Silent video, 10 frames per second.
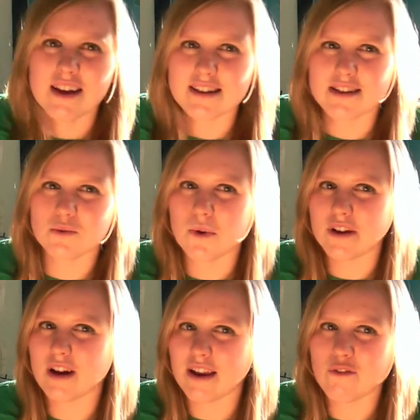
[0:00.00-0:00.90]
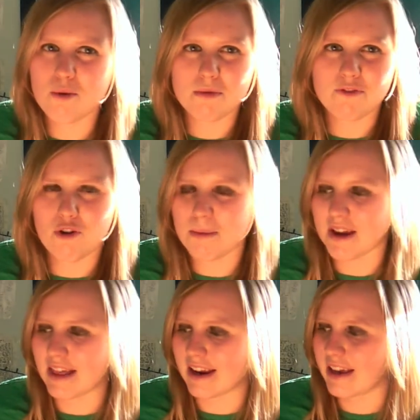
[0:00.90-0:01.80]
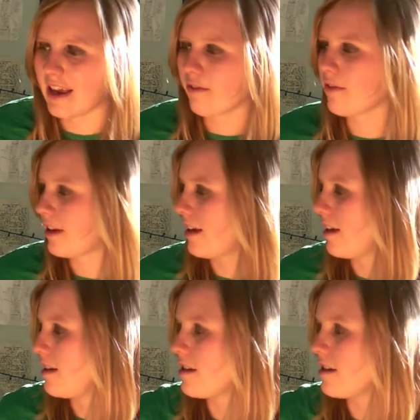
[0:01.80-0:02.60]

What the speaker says: It's this weird kind of homophobia that I can't really